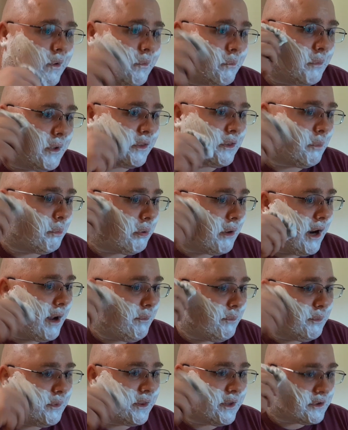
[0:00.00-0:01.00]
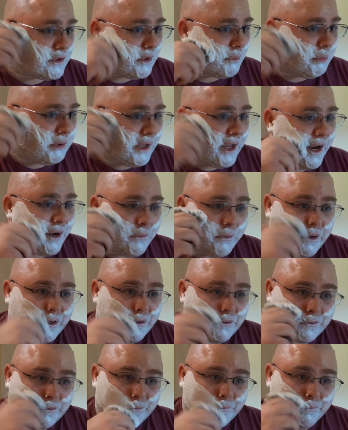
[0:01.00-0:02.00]
But the problem with the supply
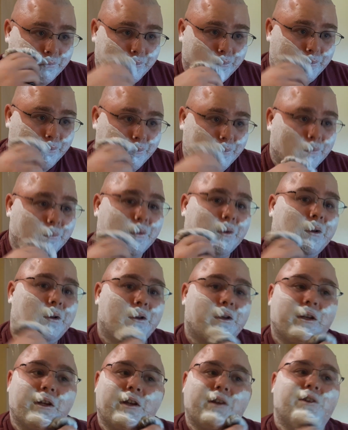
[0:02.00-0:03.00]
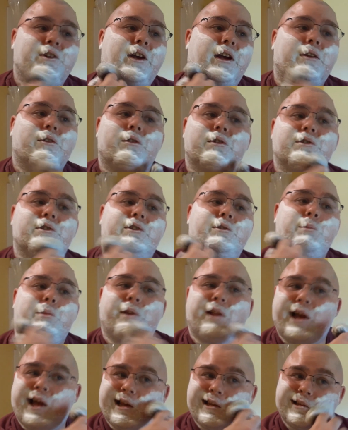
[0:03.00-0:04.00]
razor Injector is it's
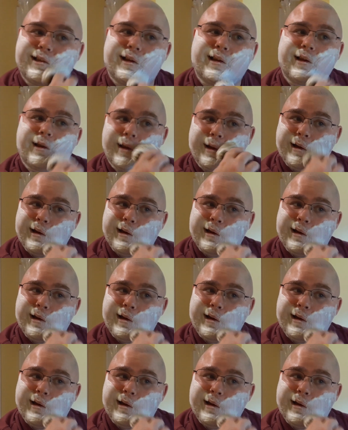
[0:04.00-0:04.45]
plastic.